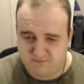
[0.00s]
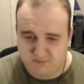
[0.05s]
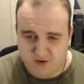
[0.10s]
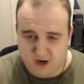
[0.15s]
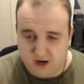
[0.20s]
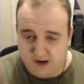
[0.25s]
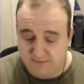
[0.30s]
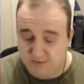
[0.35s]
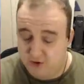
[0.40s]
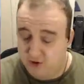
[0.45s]

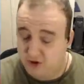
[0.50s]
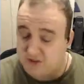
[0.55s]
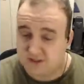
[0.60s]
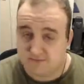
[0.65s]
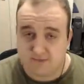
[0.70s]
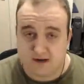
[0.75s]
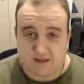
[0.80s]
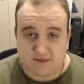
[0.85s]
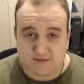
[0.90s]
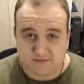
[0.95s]
I'm not a
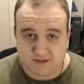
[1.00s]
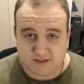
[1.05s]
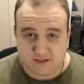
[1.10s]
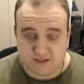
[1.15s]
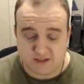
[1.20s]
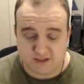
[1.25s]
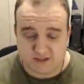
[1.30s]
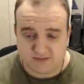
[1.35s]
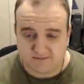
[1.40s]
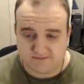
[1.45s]

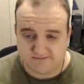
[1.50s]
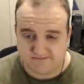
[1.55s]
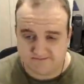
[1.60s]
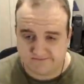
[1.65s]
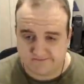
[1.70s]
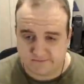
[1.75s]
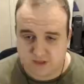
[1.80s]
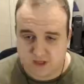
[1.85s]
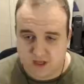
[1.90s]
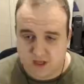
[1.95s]
mathematician.
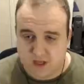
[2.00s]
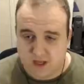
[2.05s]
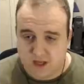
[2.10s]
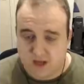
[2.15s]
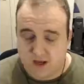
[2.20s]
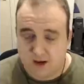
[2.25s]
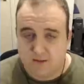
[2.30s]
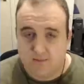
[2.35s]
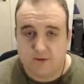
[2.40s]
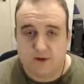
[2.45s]

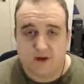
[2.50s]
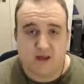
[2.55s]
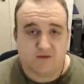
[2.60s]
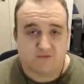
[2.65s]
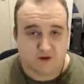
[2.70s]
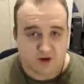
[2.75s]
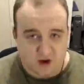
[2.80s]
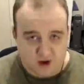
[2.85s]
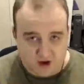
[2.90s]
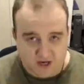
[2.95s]
But
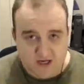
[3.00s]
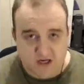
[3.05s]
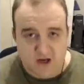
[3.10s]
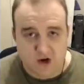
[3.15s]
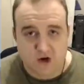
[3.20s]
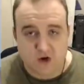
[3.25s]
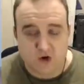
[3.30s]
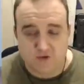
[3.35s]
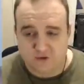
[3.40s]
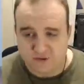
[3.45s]
even I
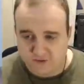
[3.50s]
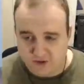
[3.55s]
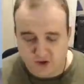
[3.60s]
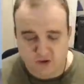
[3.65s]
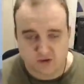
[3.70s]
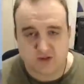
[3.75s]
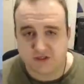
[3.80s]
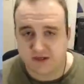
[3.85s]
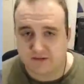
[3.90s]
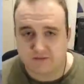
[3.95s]
know that
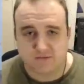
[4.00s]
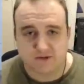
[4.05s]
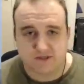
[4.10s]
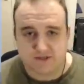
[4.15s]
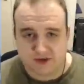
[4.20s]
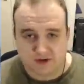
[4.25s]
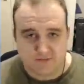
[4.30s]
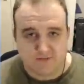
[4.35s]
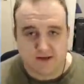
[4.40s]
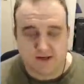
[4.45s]
those numbers
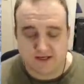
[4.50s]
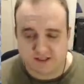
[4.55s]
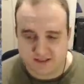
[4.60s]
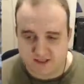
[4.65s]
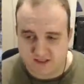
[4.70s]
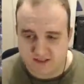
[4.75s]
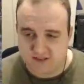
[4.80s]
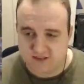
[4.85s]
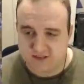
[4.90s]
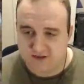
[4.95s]
don't make
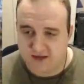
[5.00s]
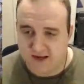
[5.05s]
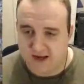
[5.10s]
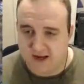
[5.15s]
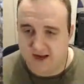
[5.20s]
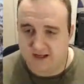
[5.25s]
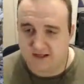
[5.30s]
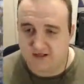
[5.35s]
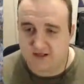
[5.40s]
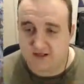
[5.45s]
sense.
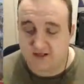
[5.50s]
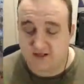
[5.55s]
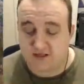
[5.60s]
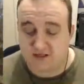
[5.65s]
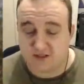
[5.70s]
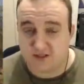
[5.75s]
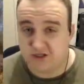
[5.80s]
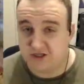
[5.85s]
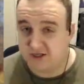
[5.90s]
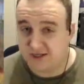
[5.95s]
And
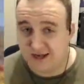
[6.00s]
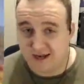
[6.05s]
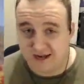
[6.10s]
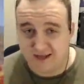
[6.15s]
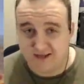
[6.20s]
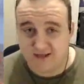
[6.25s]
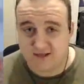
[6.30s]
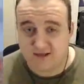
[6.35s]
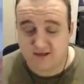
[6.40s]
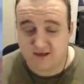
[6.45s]
to
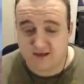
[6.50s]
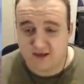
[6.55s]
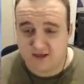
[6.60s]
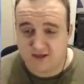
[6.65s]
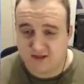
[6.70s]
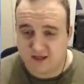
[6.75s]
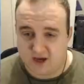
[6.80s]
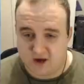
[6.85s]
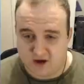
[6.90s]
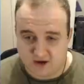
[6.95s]
date,
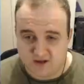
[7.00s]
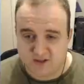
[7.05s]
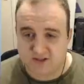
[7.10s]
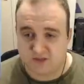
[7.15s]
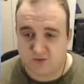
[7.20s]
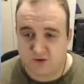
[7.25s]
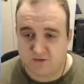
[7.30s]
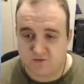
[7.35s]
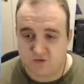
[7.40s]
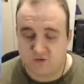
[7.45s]
the
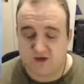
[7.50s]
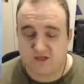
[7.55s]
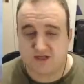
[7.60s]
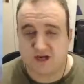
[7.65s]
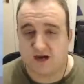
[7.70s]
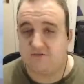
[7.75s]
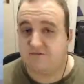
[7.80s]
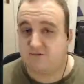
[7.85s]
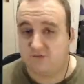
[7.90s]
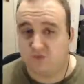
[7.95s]
answer we've always
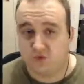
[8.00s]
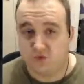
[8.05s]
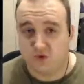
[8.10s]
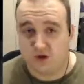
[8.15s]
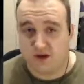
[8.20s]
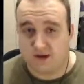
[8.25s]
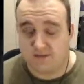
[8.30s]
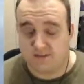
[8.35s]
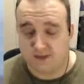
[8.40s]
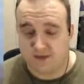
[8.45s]
had
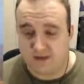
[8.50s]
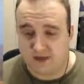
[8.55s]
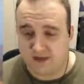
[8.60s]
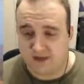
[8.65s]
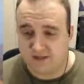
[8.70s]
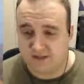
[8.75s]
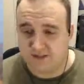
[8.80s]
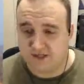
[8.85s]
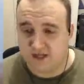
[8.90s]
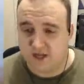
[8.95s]
WarGaming
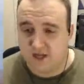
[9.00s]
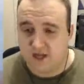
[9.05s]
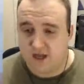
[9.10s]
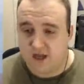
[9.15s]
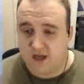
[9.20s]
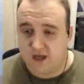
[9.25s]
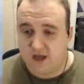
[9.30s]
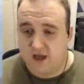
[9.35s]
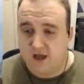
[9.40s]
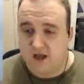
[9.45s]
is
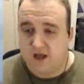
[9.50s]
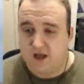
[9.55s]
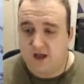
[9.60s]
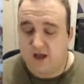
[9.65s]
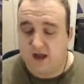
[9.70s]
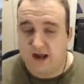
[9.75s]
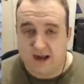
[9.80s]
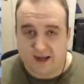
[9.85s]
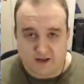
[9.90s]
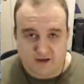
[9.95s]

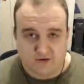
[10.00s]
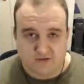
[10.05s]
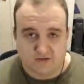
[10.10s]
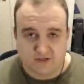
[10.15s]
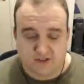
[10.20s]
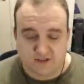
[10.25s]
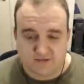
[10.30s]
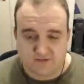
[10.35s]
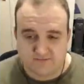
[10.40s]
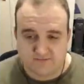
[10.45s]

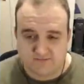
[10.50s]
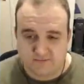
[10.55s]
angles.